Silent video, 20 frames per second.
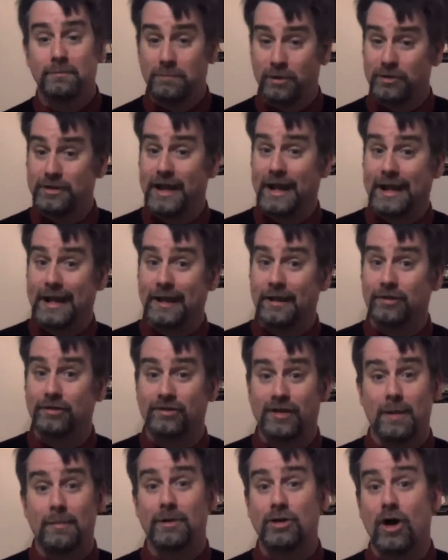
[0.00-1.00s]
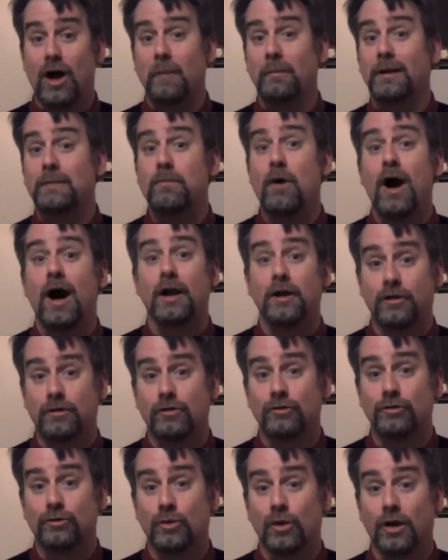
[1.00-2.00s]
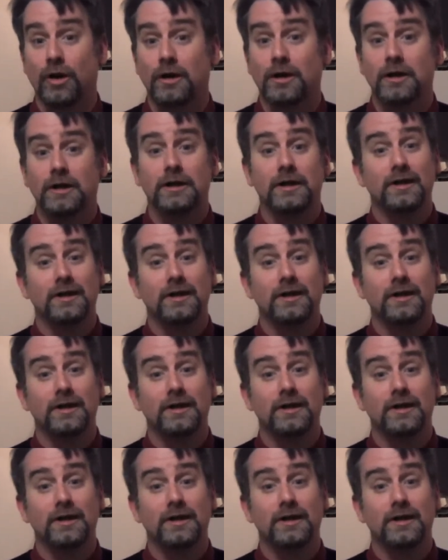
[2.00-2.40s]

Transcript: particular subatomic particles were.